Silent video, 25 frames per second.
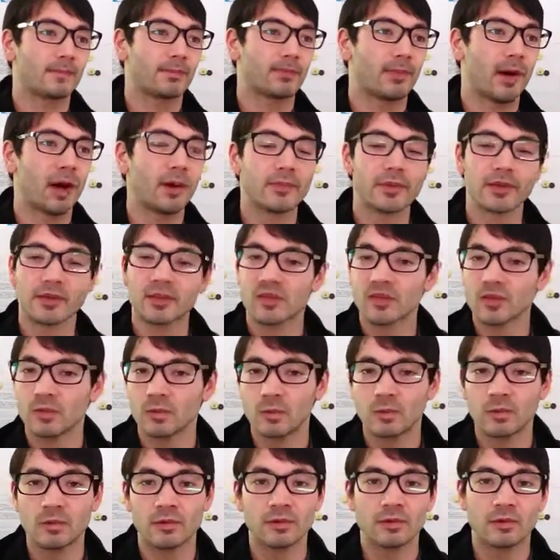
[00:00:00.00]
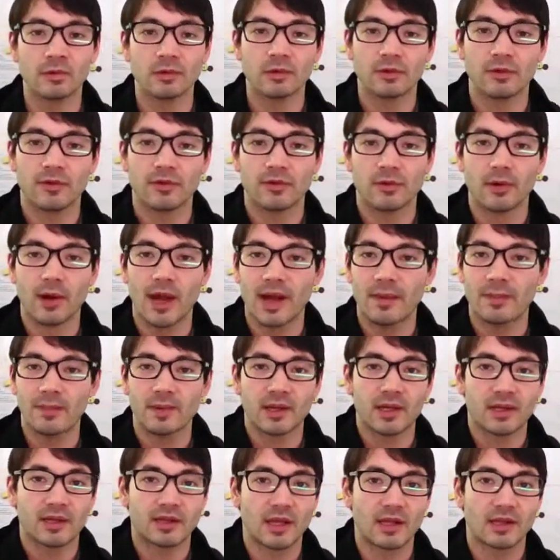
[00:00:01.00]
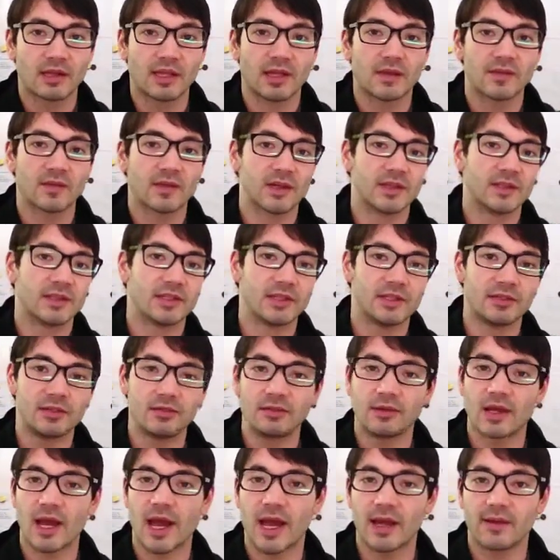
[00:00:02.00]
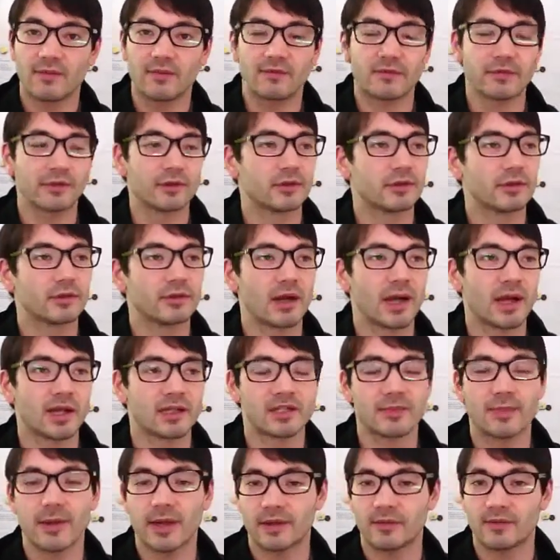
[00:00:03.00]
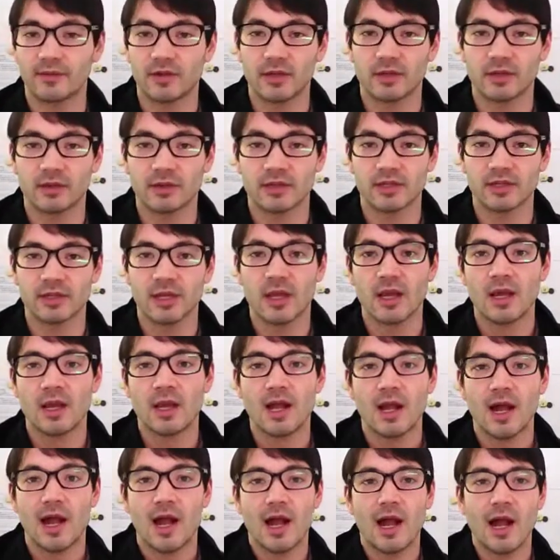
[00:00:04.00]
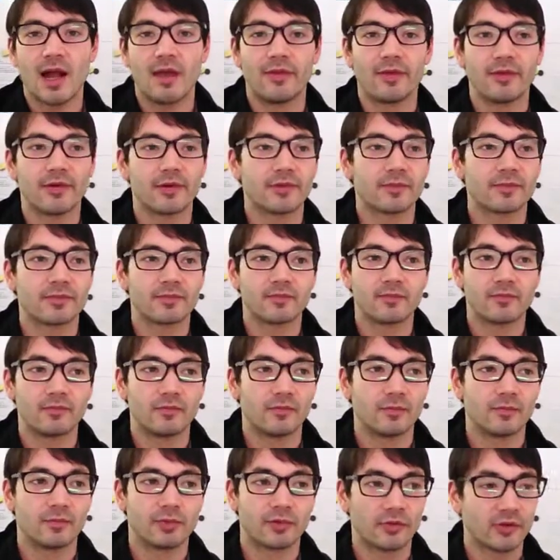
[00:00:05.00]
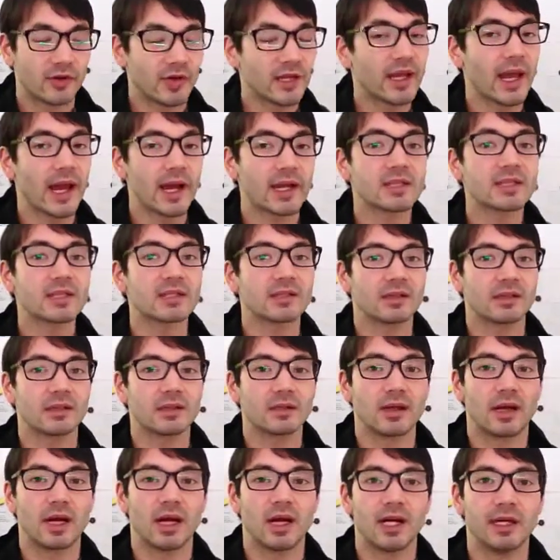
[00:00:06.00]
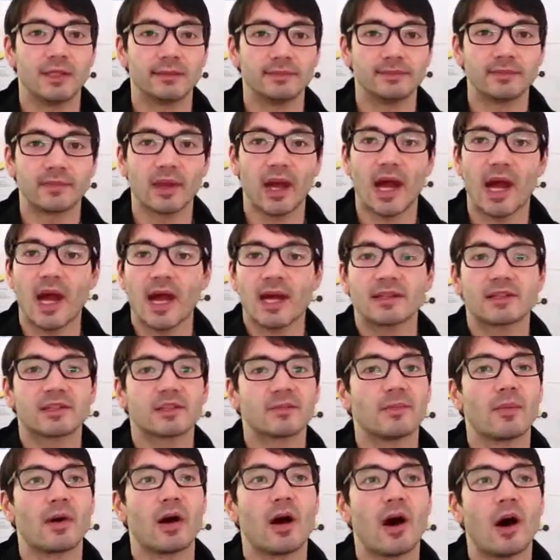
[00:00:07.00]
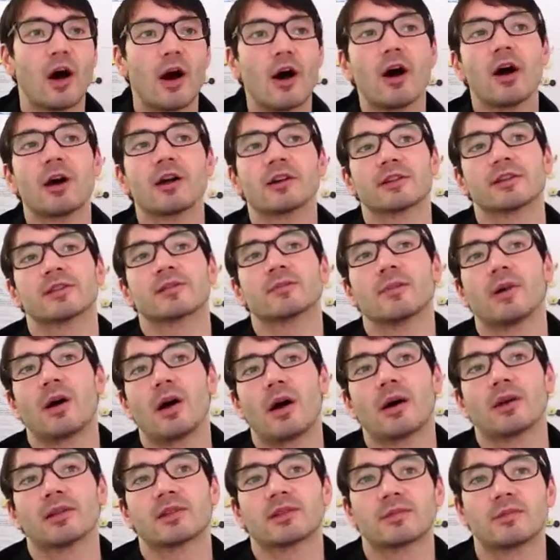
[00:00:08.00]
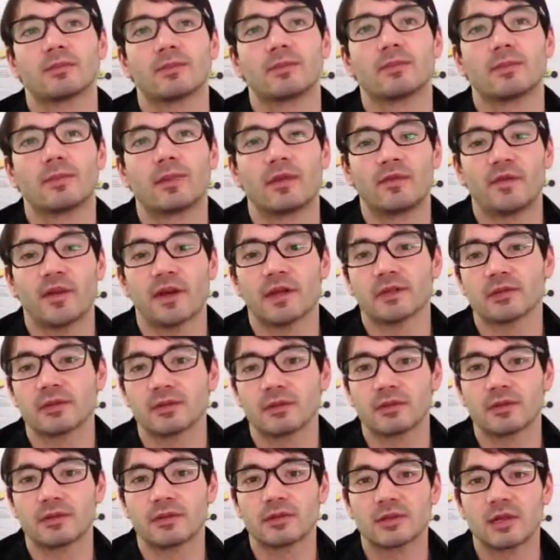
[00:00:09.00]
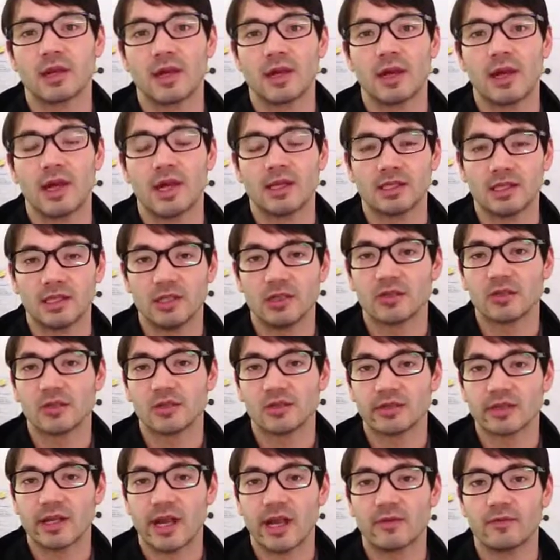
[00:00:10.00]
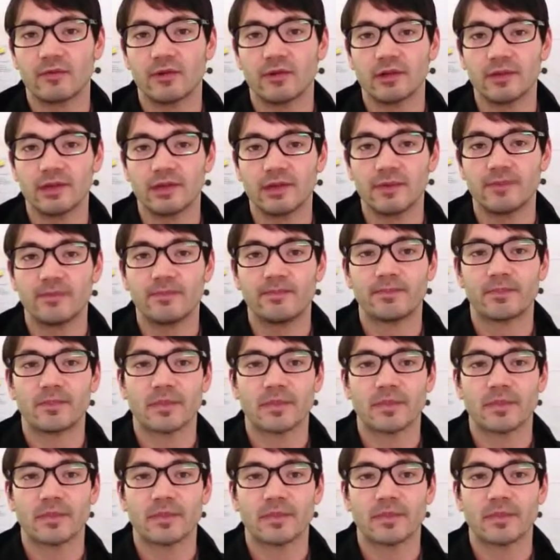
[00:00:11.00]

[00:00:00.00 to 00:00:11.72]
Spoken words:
public school through EPIK that they've continued at for X amount of years, and they're pretty excellent. I had some awesome professors and teachers that really